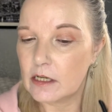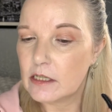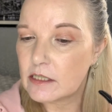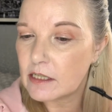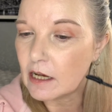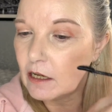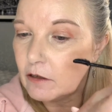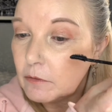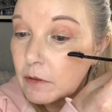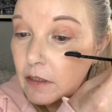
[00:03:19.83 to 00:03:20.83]

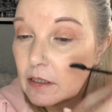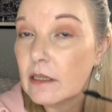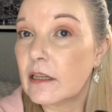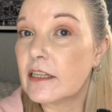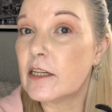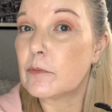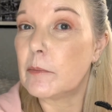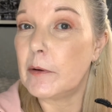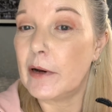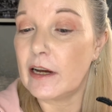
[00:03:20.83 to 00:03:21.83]
So this is
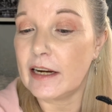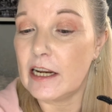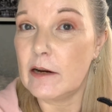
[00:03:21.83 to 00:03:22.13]
probably where I get it